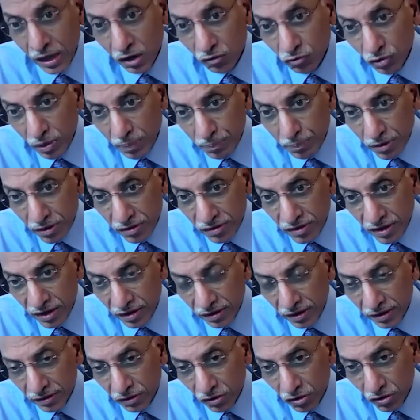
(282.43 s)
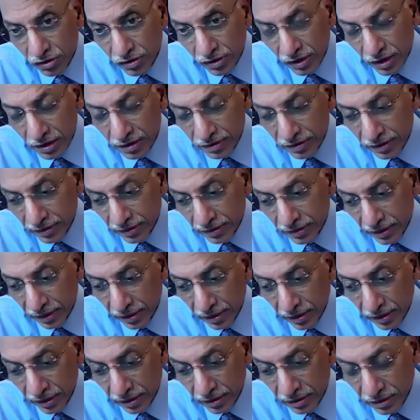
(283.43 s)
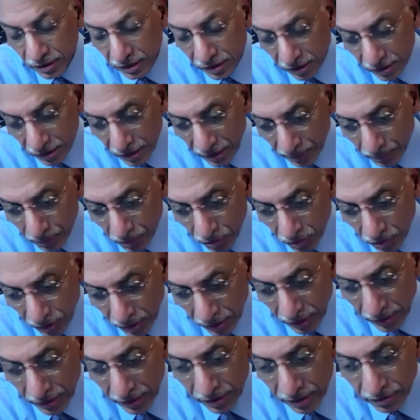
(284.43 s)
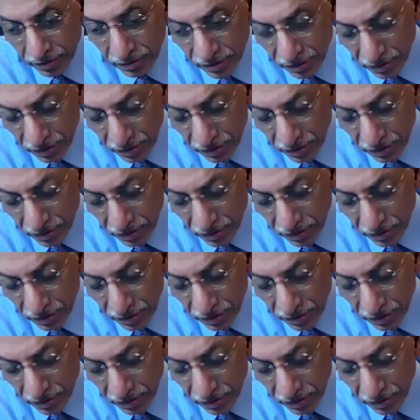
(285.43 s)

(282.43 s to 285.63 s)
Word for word: we presented the results, I think, in DDW earlier